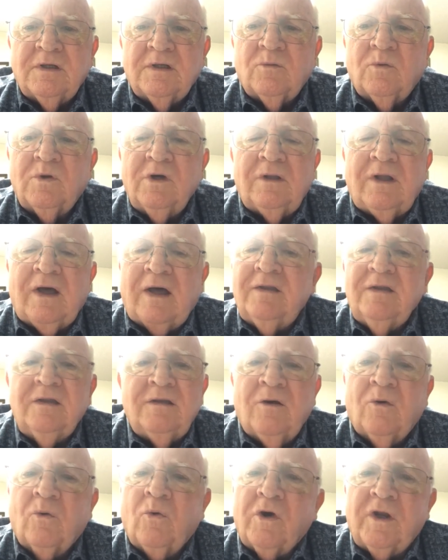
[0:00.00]
Well, I
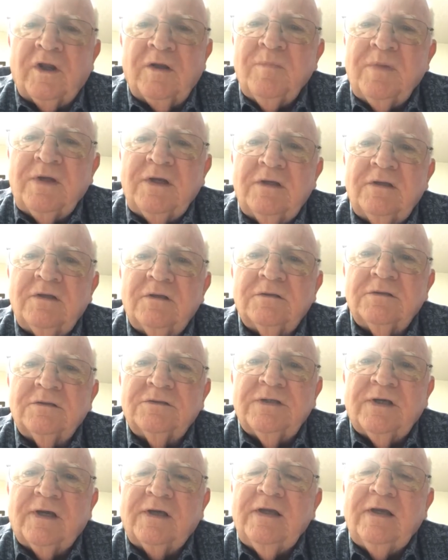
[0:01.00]
didn't know what he meant,
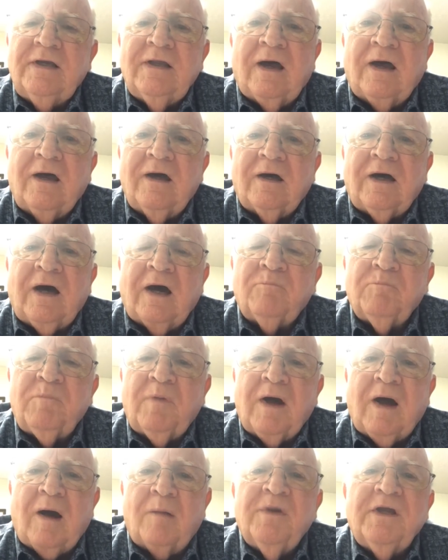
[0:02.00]
Janie, and I, I,
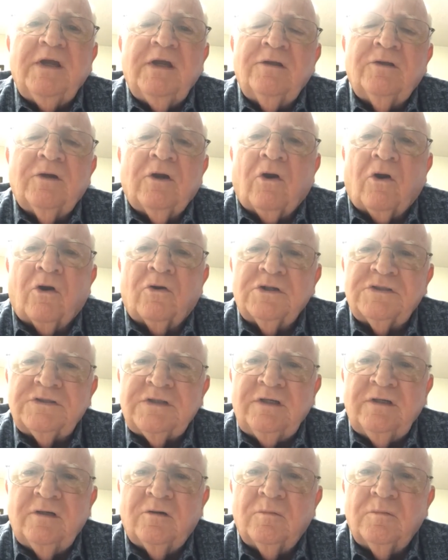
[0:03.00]
I began to curse
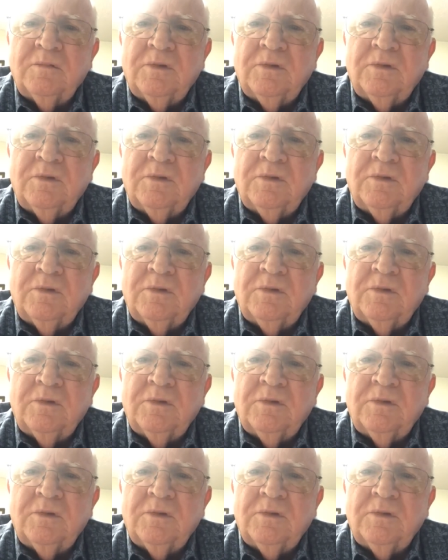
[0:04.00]
him.